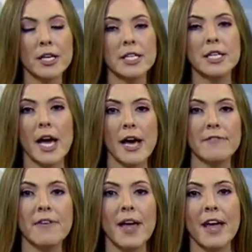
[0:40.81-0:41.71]
can
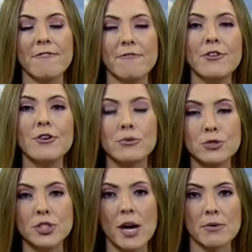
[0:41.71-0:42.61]
have a few
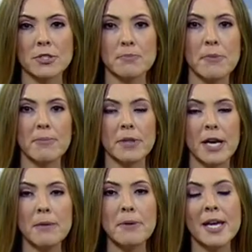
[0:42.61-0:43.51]
showers bubble
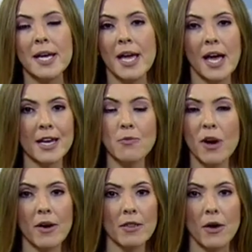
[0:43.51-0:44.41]
up
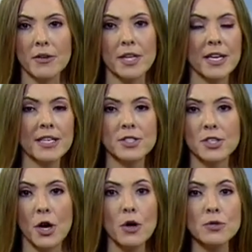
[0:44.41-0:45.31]
anywhere along the
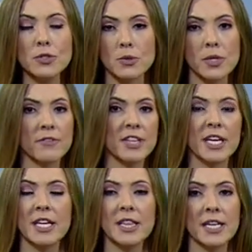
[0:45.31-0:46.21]
east coast or even
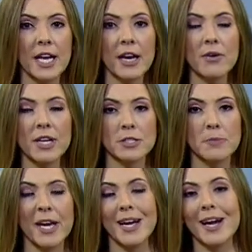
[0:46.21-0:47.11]
the inland areas.
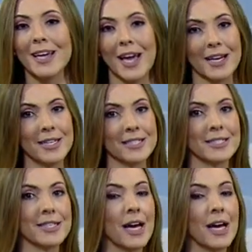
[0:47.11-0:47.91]
But again, it's